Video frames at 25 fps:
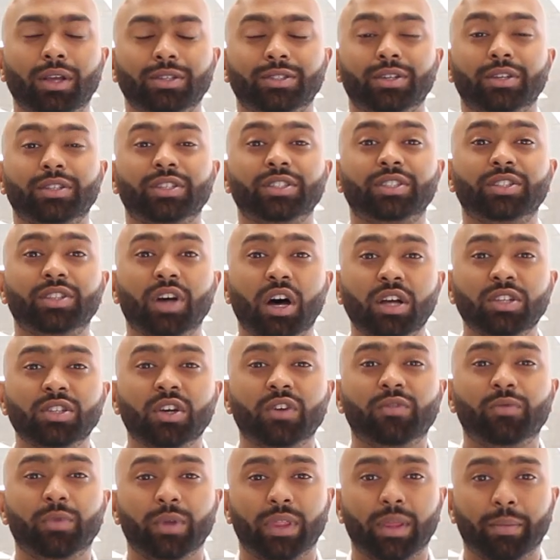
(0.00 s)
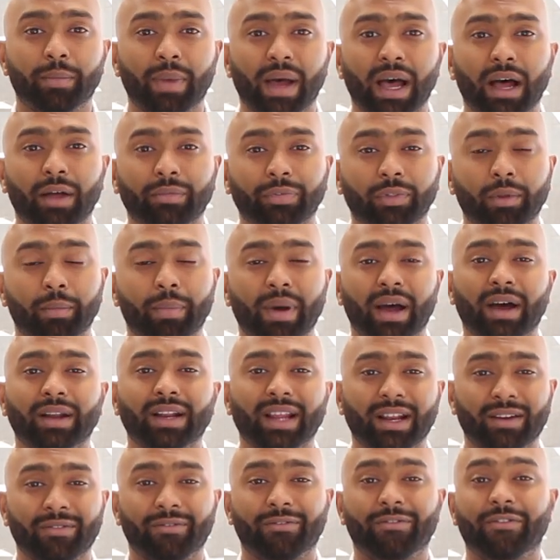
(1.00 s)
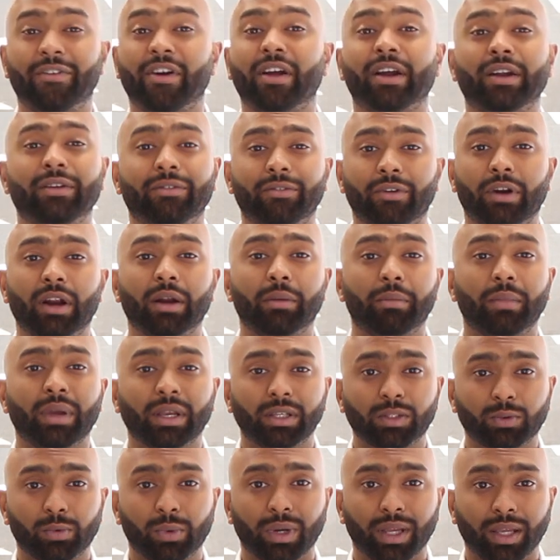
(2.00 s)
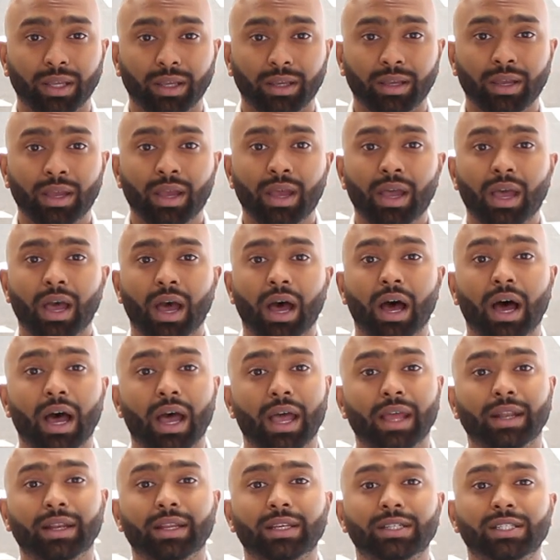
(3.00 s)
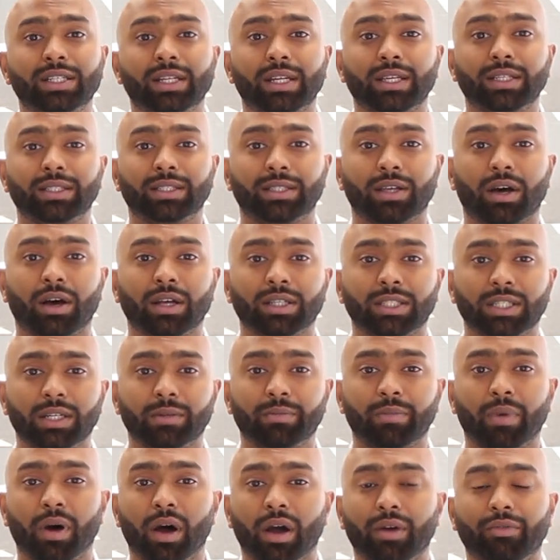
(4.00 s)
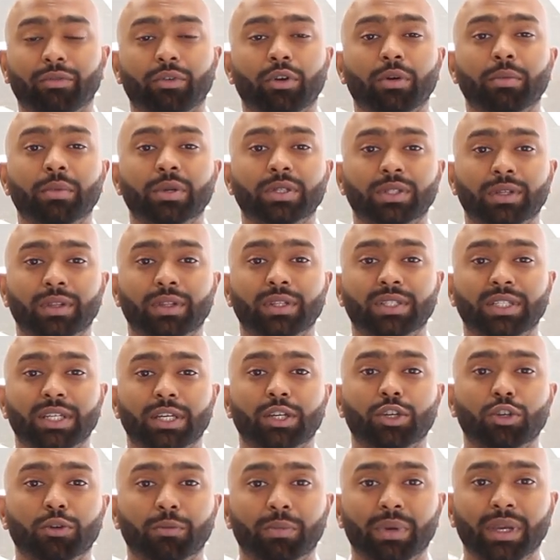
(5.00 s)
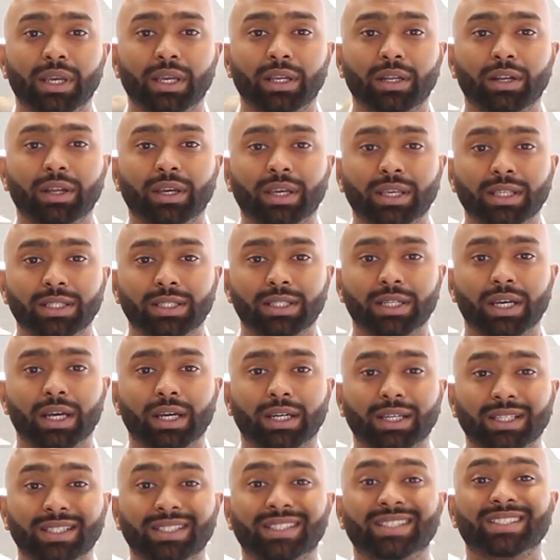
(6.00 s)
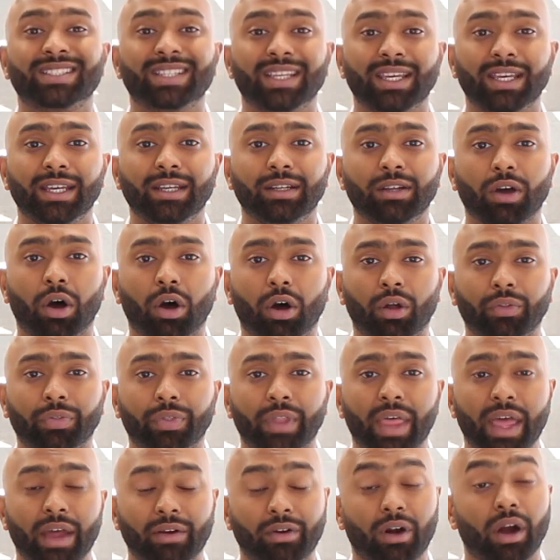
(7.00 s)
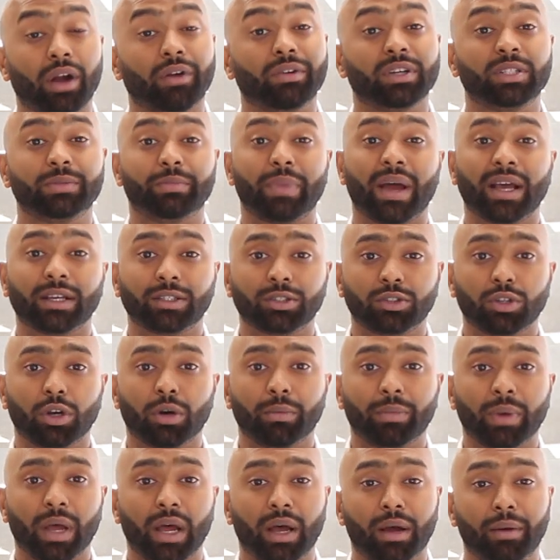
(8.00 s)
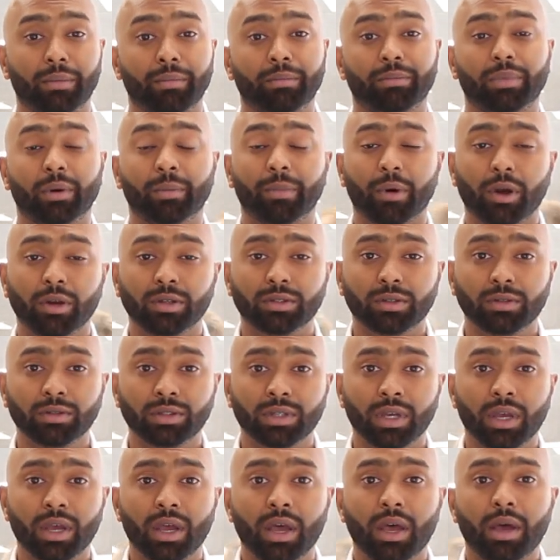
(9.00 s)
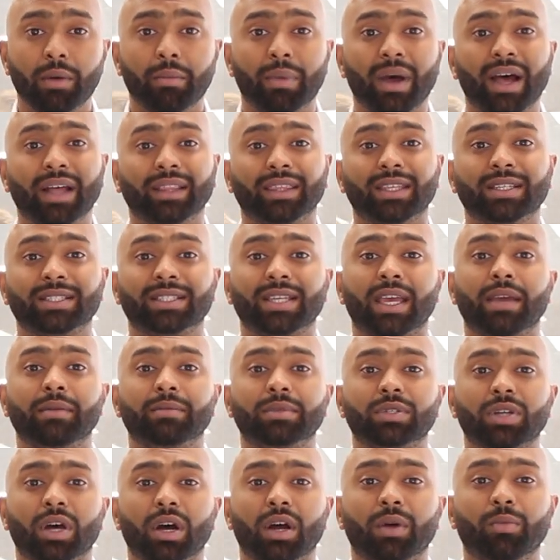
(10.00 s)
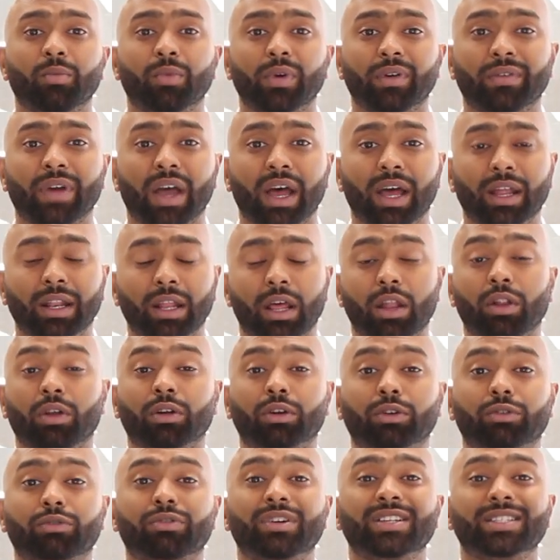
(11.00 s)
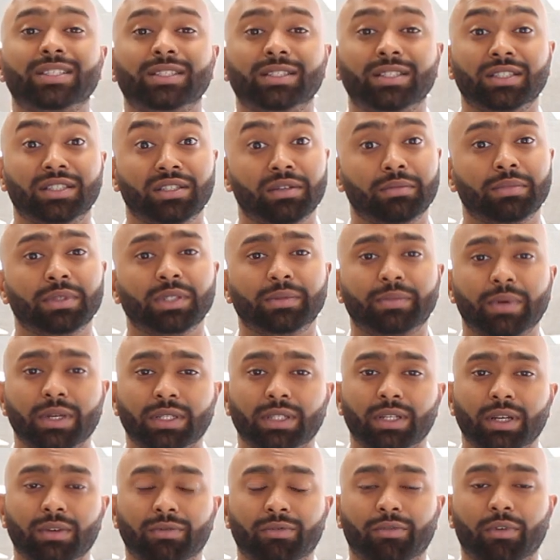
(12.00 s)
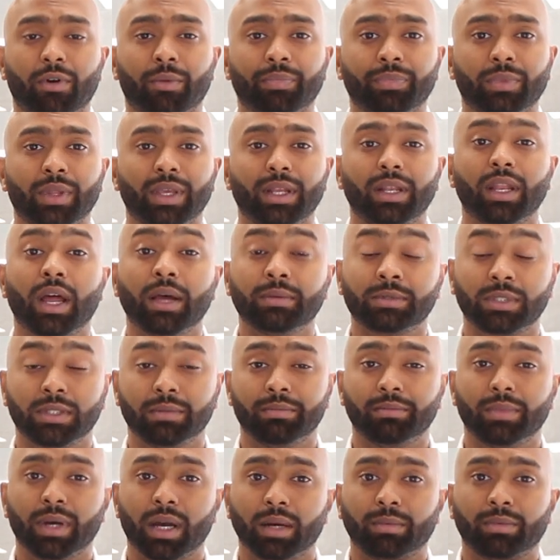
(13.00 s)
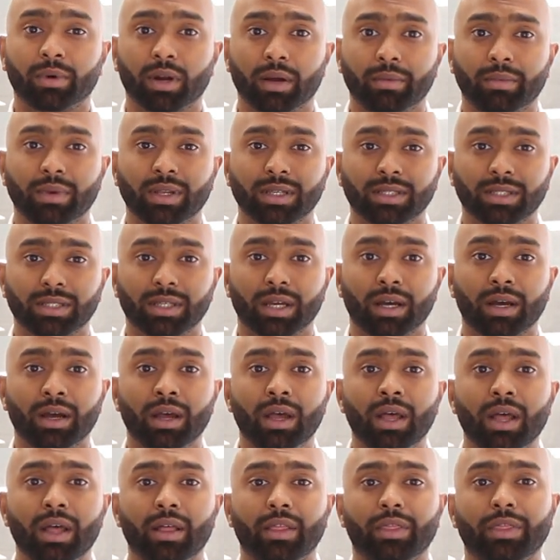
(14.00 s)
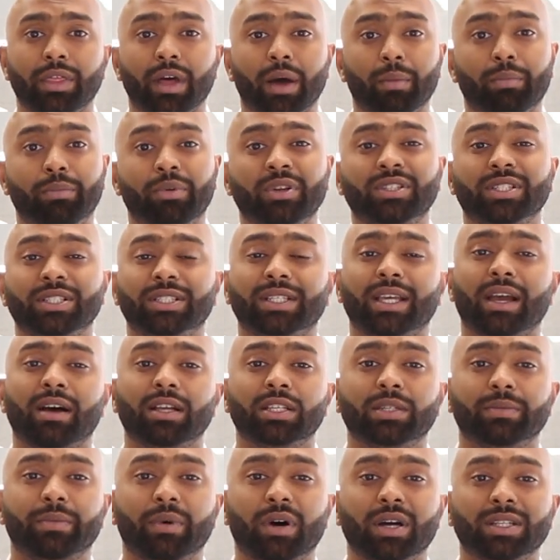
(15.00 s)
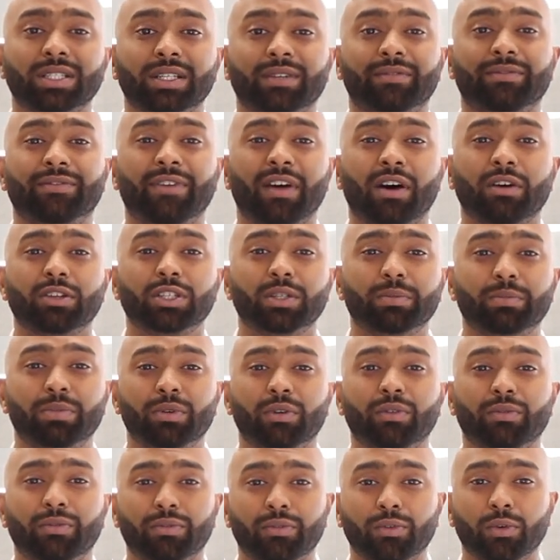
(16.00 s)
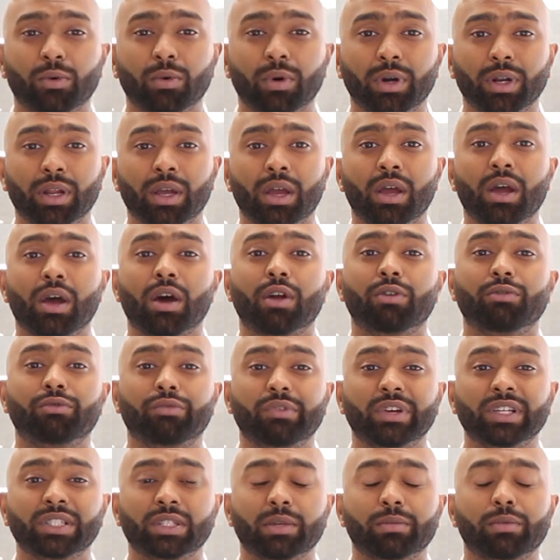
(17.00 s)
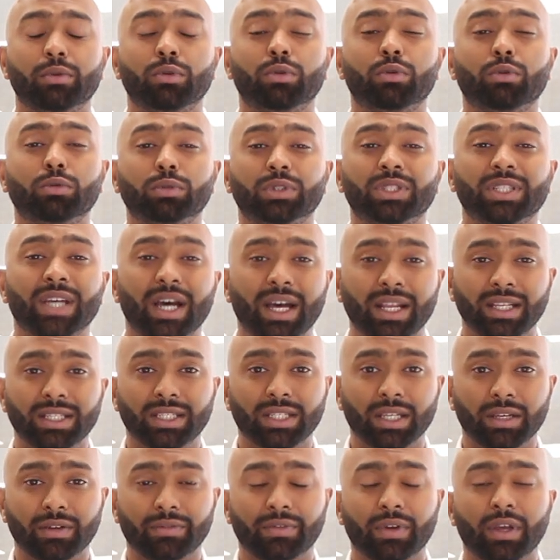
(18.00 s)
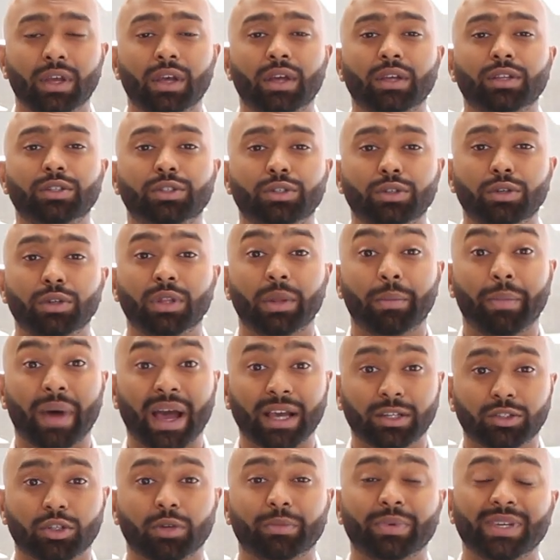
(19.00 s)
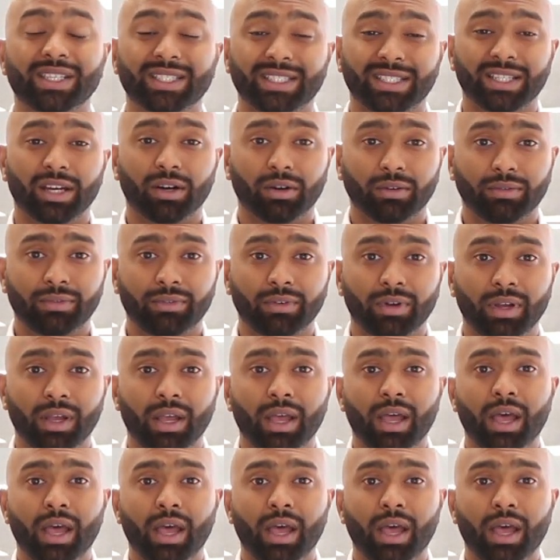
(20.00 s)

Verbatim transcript: So to start off with the pound, the pound had a very, very mixed week. Uh, initially started by rumours of the DUP looking to concede on their Irish backstop um, proposals, but at the same time we've had a lot of criticism, especially from the Luxembourg Prime Minister, that British counterparts had failed to put forward a reasonable alternative to the backstop itself.